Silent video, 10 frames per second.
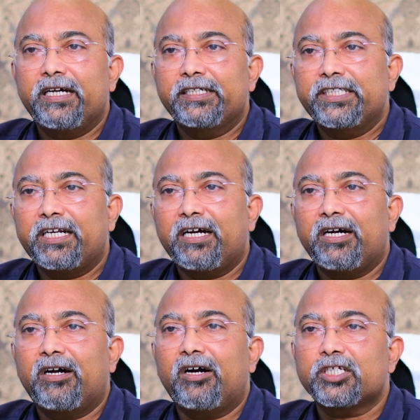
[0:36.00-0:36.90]

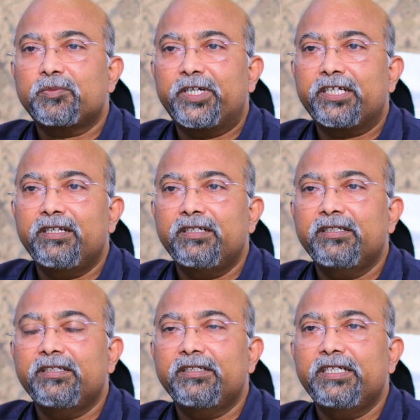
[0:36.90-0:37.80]
Ajara Hospital,
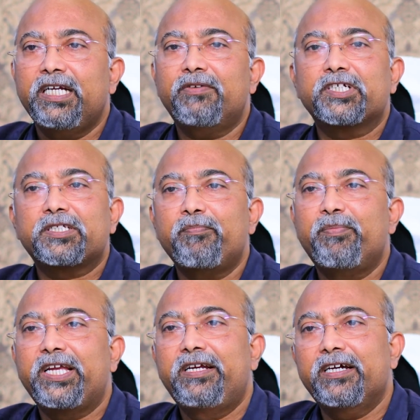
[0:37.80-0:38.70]
it was a
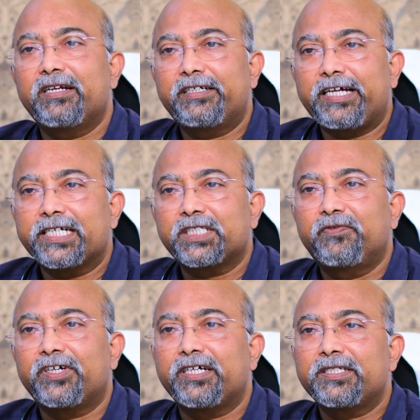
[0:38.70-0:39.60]
bigger task
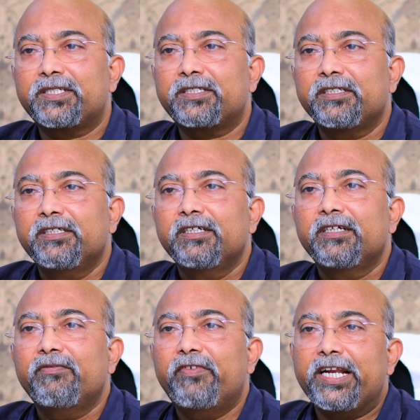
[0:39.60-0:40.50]
for us
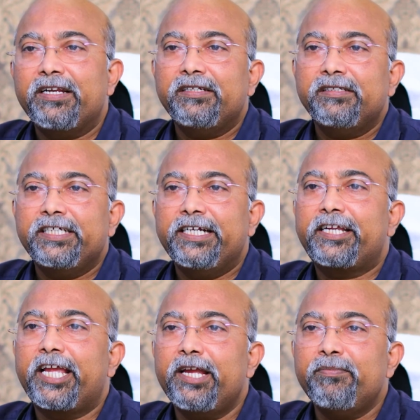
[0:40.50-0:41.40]
when
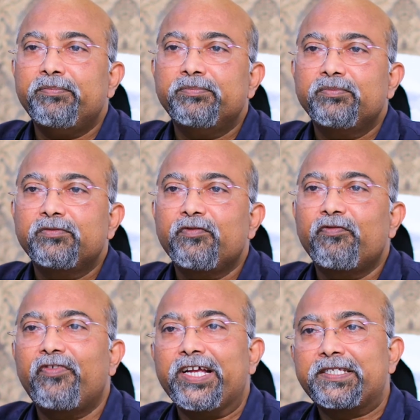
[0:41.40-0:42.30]
it came
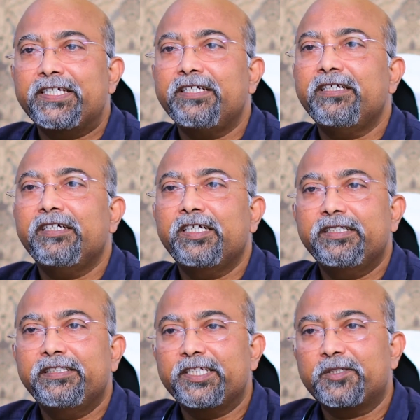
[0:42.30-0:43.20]
facing
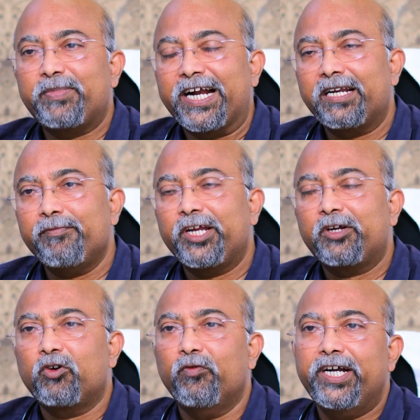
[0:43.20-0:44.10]
this pandemic
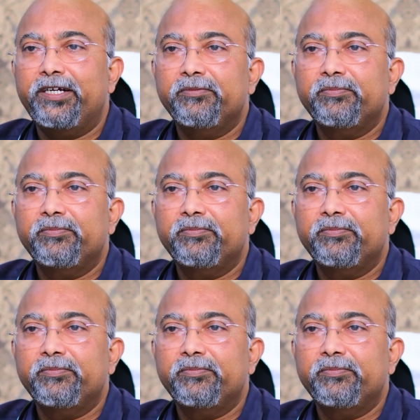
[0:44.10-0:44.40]
COVID.